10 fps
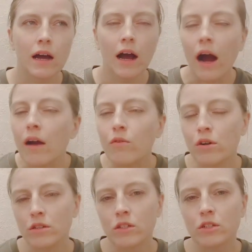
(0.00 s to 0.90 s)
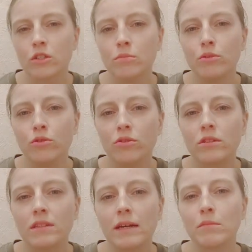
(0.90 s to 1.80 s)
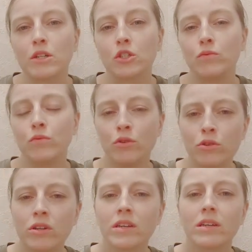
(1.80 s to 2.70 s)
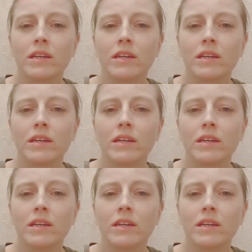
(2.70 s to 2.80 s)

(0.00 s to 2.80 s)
I wanted to put that much work